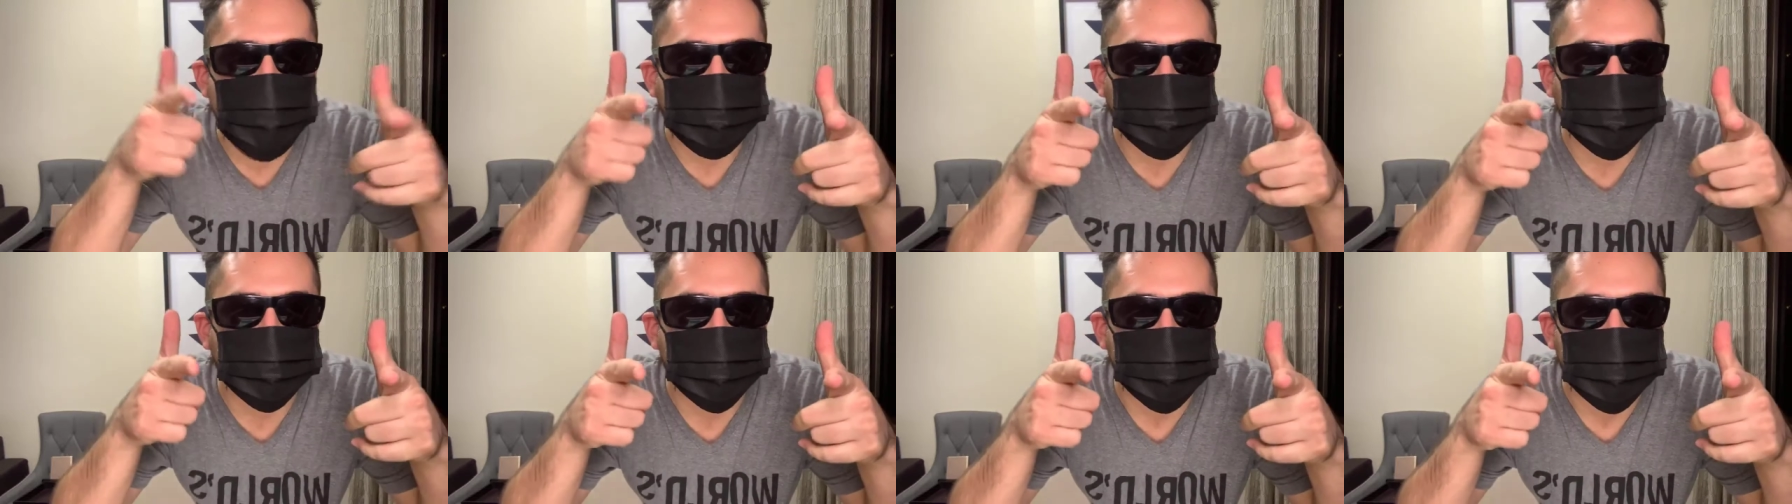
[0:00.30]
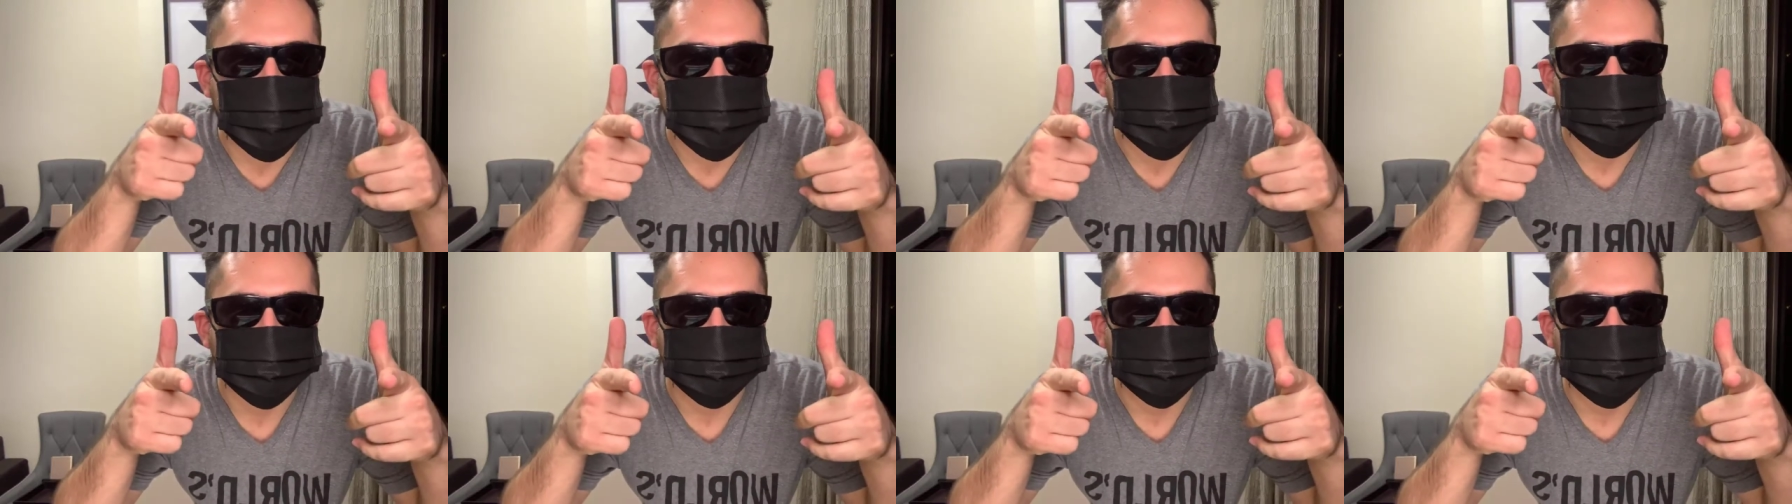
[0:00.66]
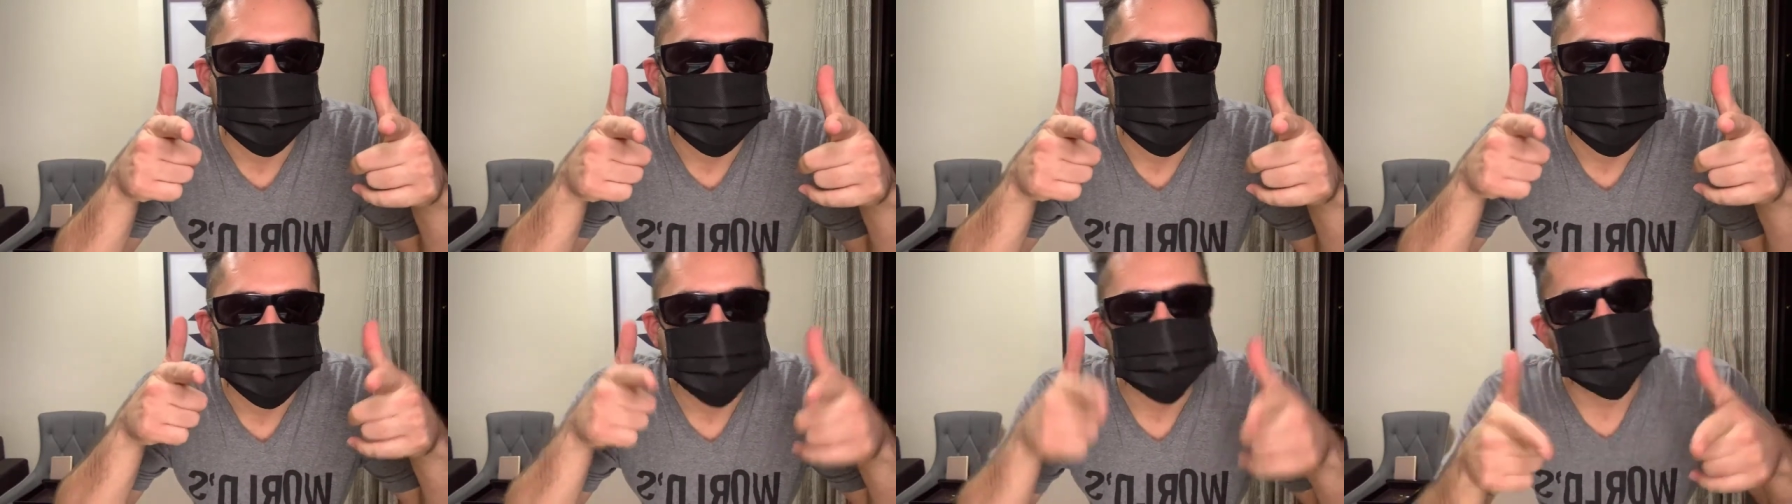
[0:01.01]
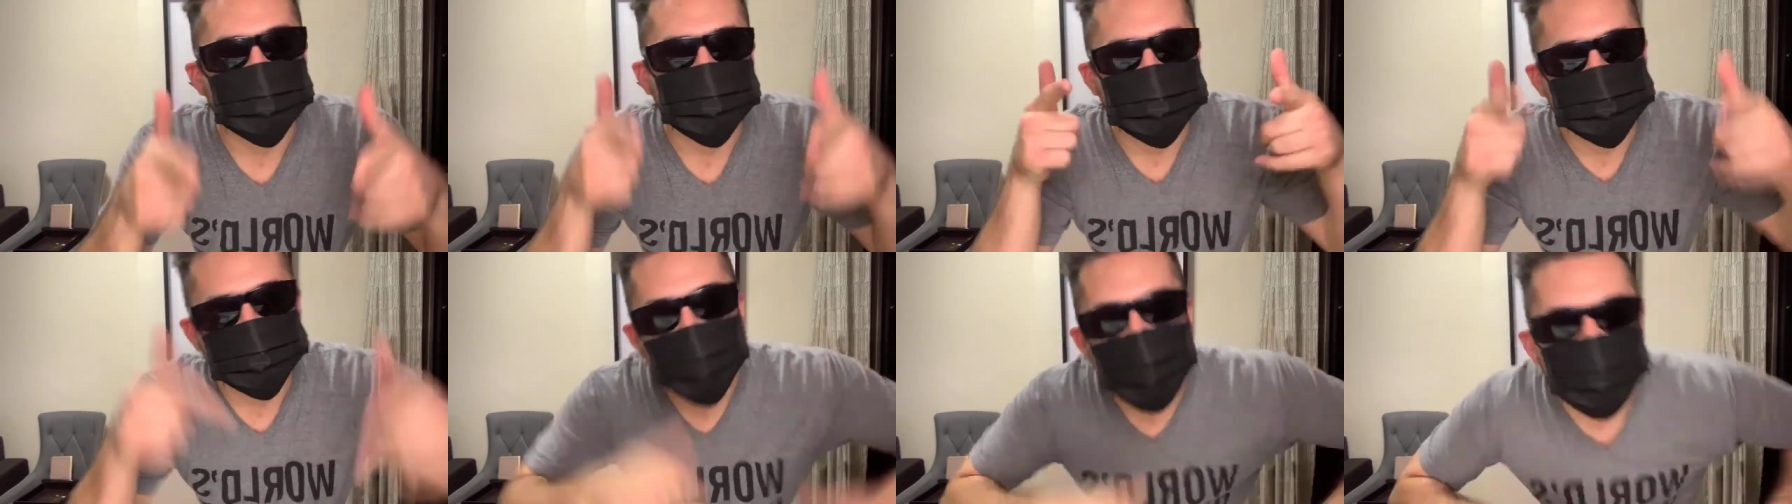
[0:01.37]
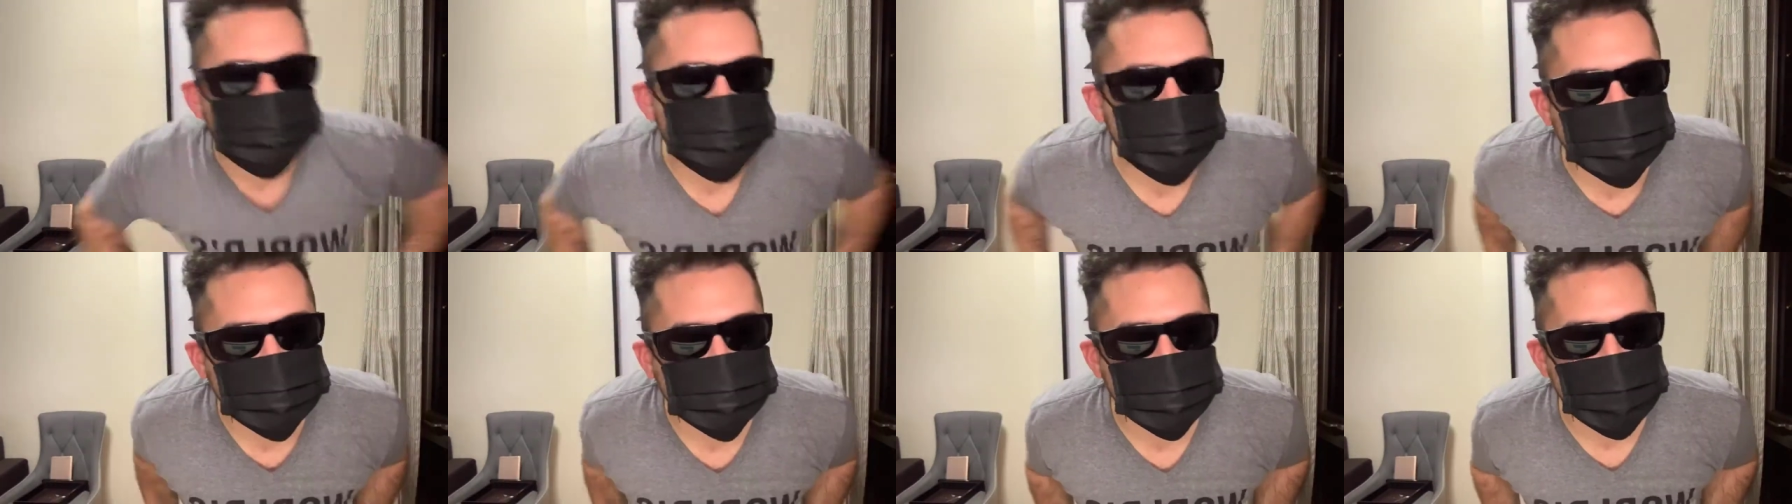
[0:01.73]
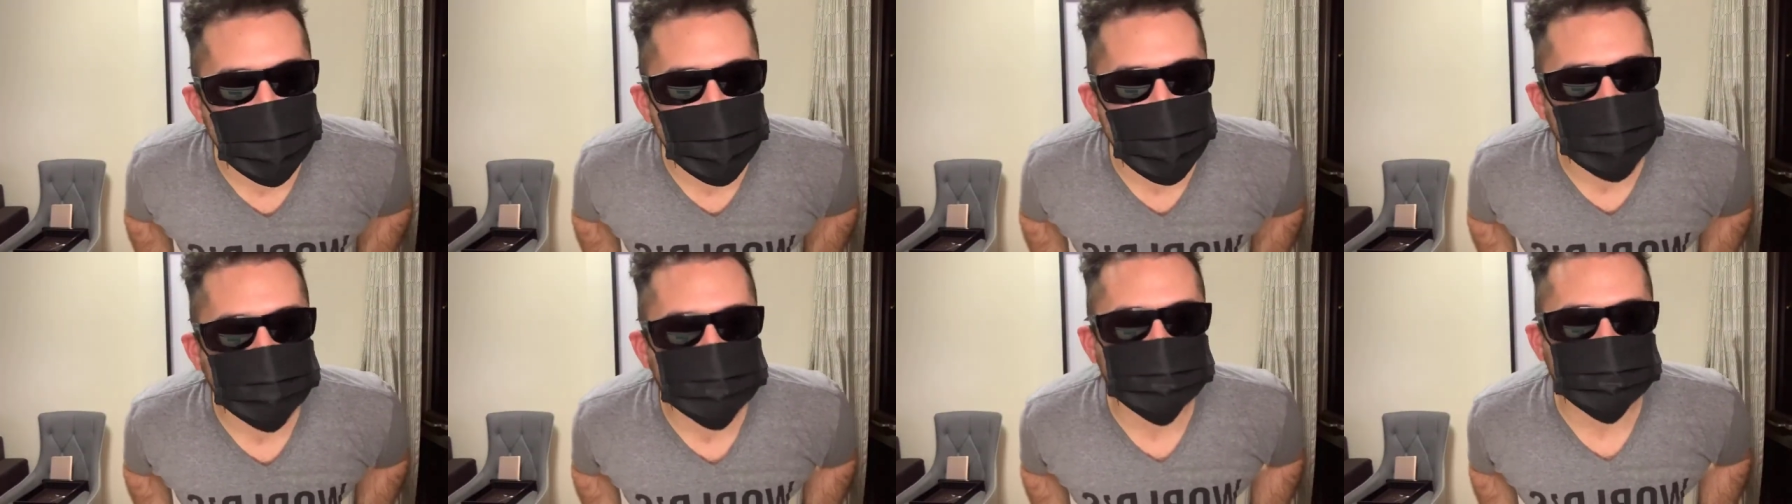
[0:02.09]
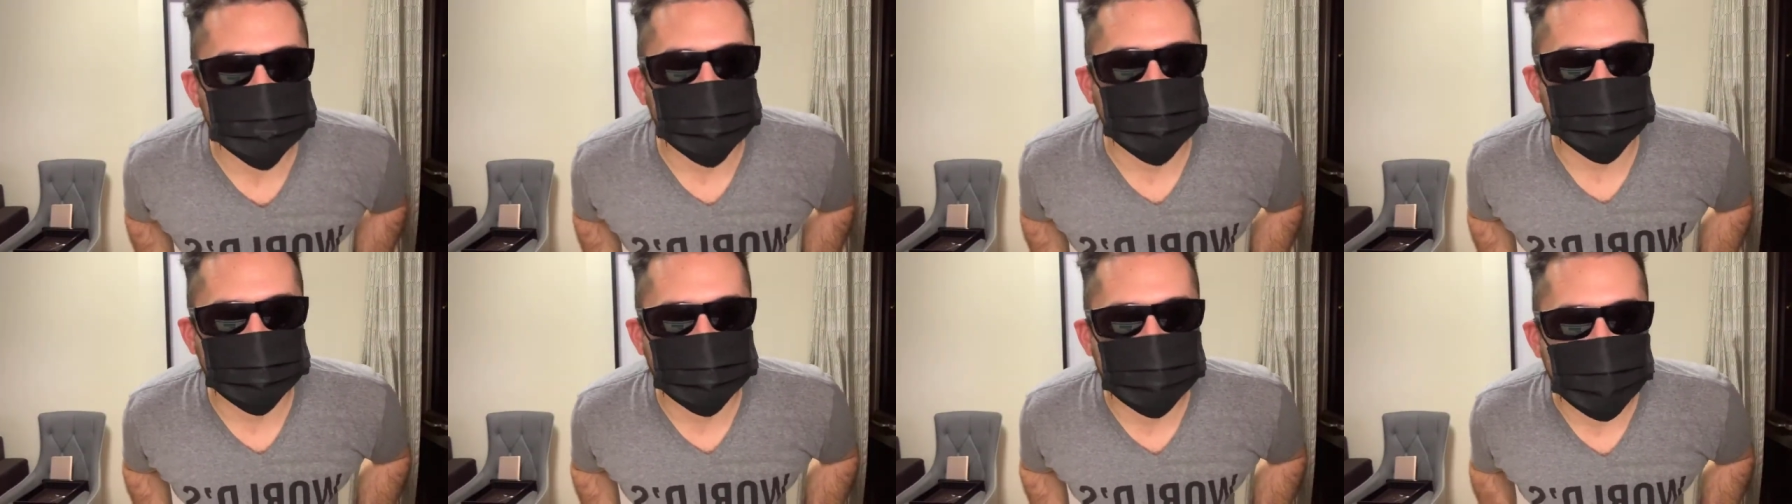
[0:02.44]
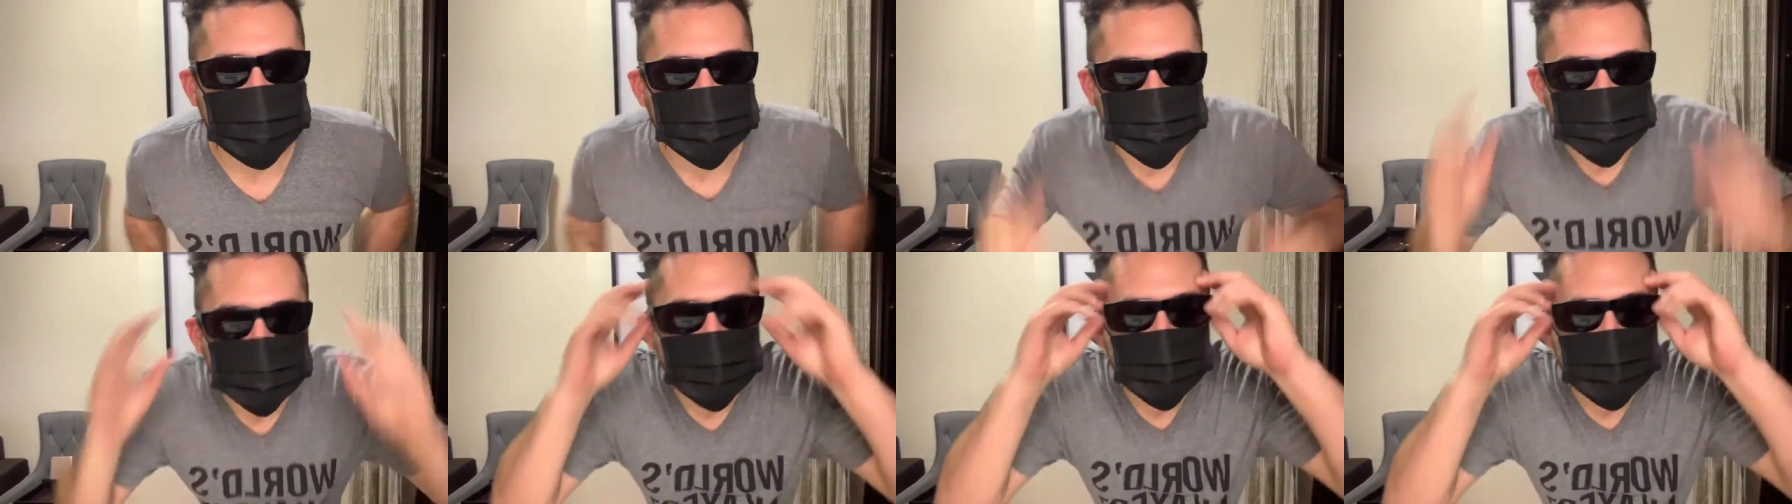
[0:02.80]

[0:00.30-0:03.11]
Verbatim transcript: Welcome to Jumpin' Jacks, and guess